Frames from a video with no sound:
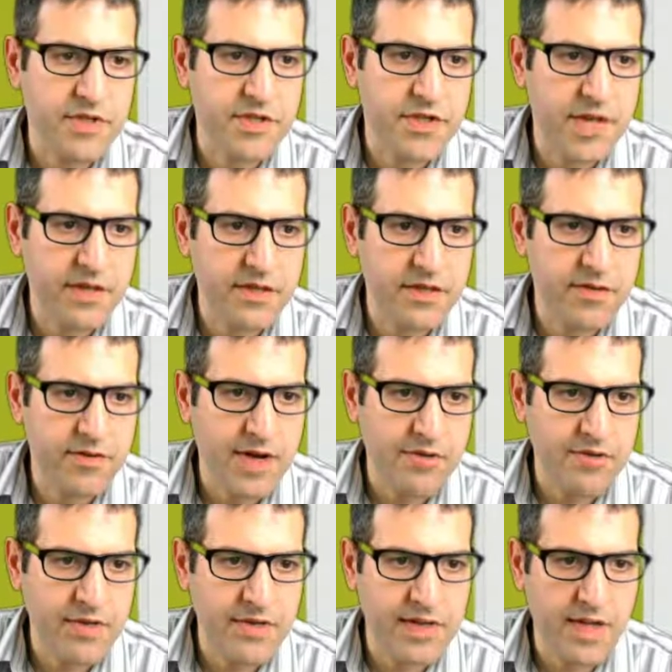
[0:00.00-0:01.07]
check the
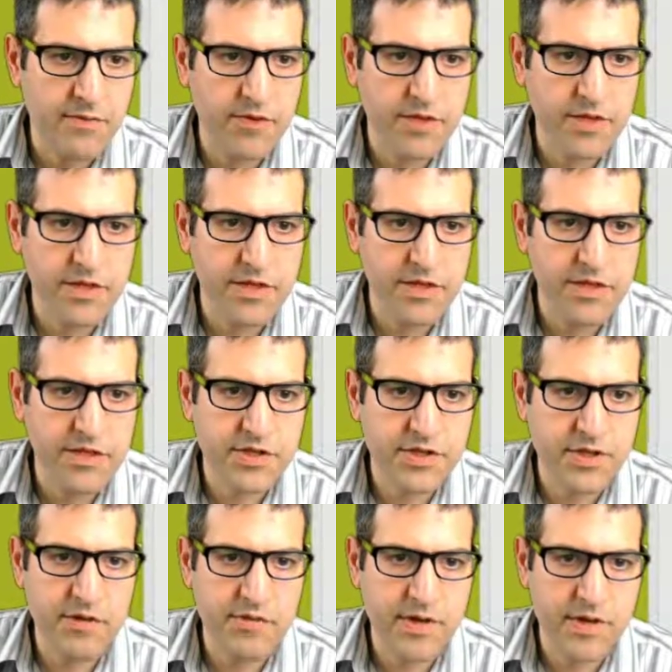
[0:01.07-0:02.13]
routing table in
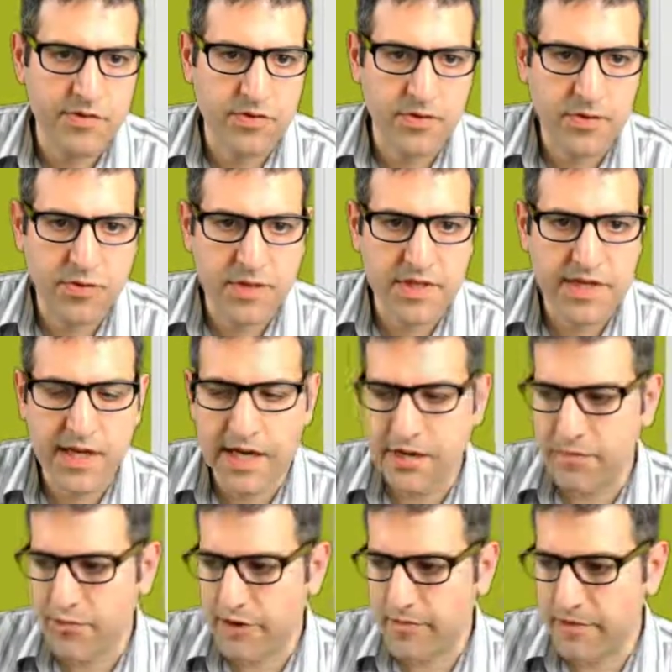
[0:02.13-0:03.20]
each router. Do you see
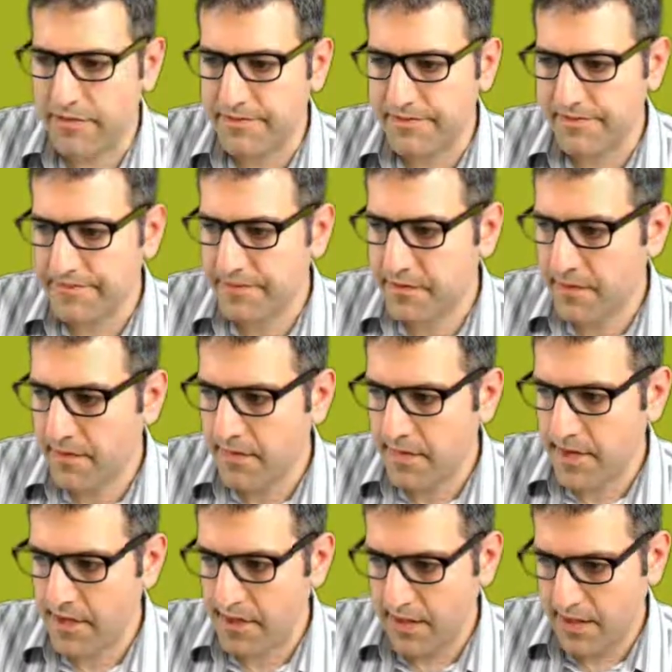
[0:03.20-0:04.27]
any problem?
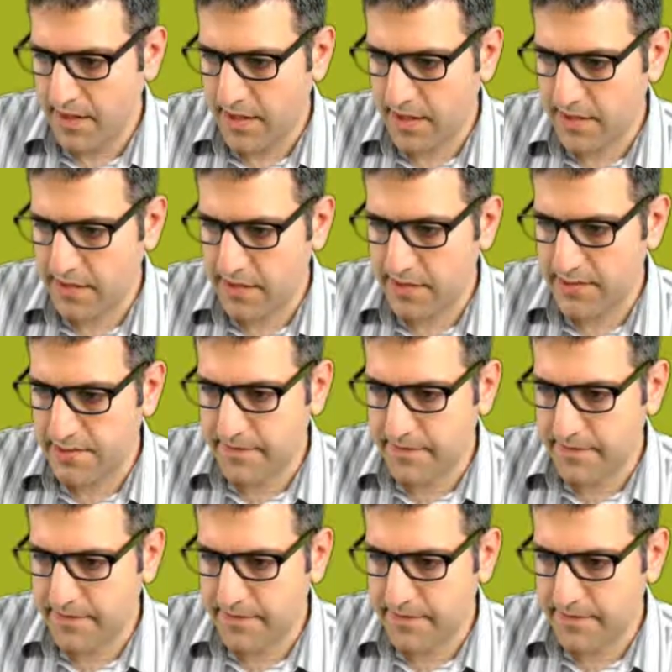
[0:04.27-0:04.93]
Let's see.